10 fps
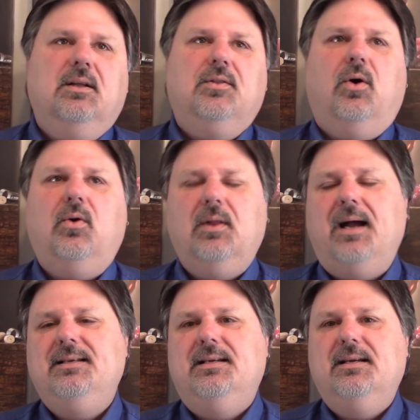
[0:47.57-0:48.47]
The whole
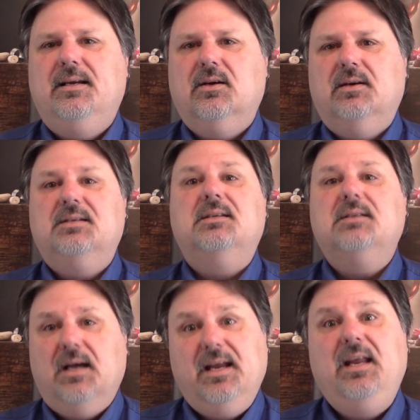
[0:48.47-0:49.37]
idea here
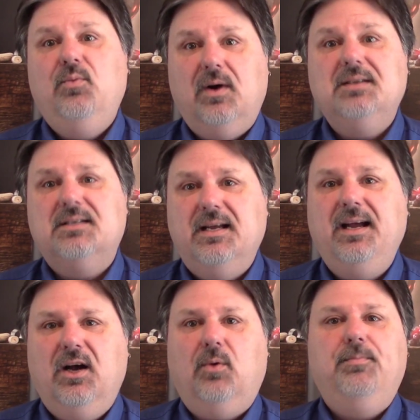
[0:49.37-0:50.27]
is he wants to
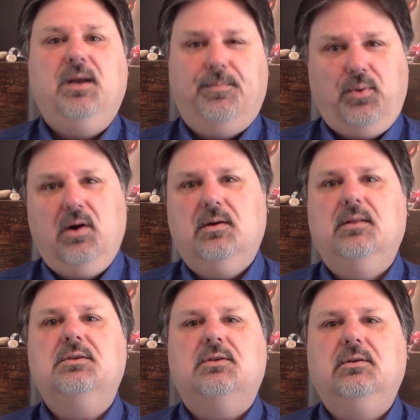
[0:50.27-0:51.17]
help be a part of
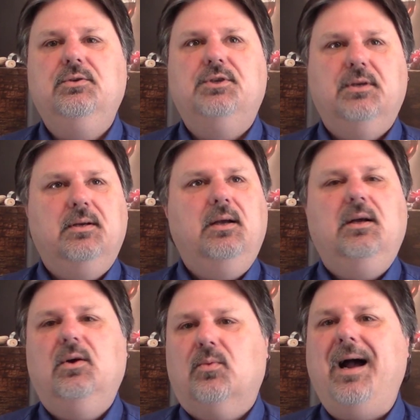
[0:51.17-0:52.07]
the solution
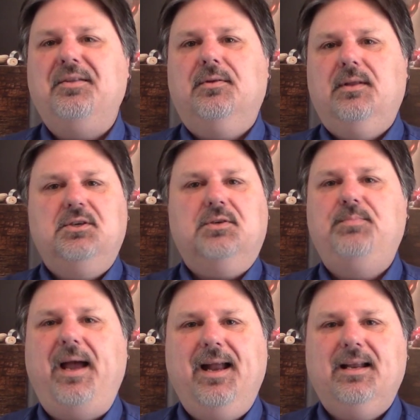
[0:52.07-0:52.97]
rather than just
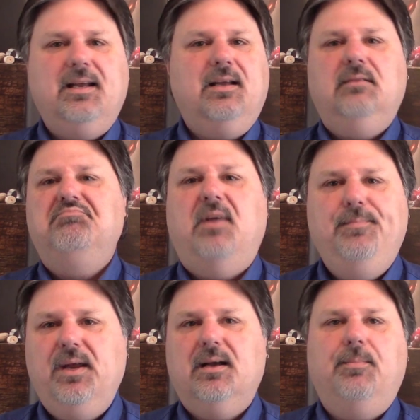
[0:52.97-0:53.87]
panicking and
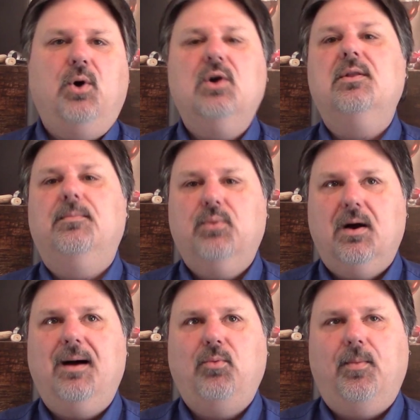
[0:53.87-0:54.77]
being a part of the
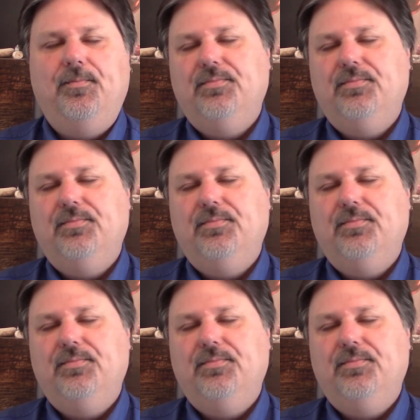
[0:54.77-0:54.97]
problem.